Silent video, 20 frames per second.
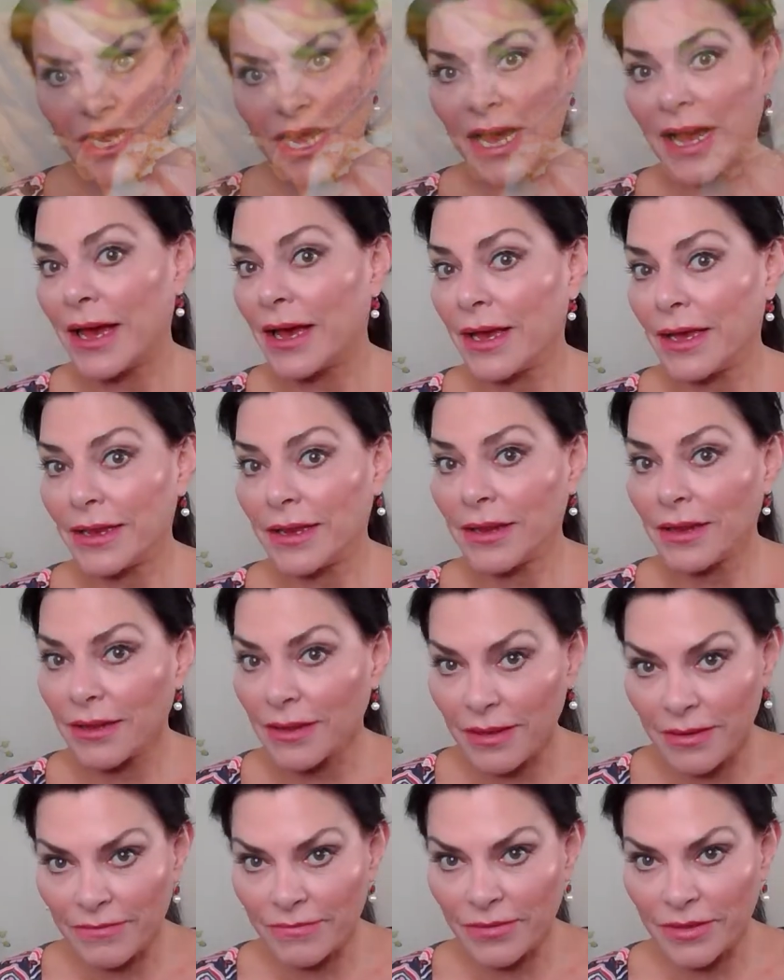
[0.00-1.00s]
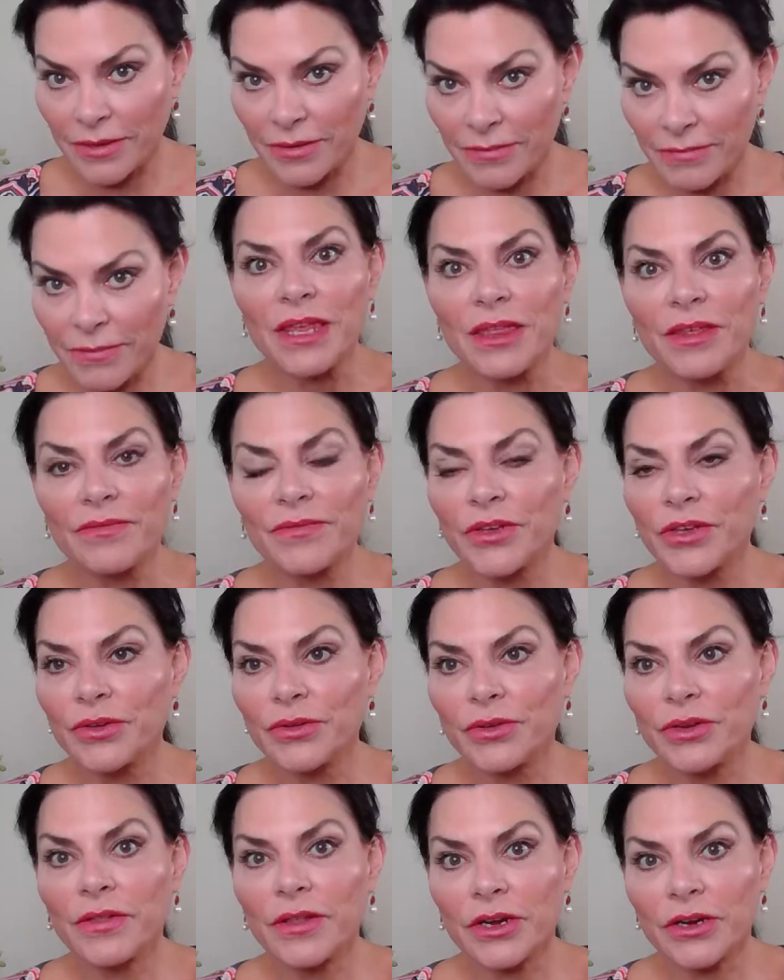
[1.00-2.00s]
I love them. The
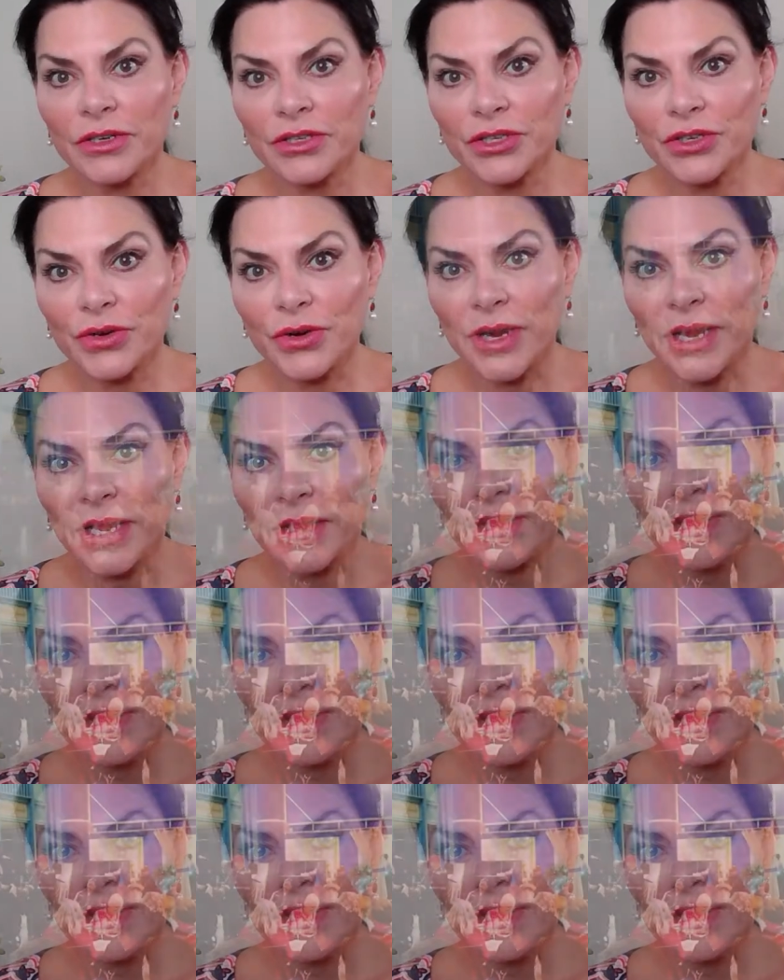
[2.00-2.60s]
food there is great.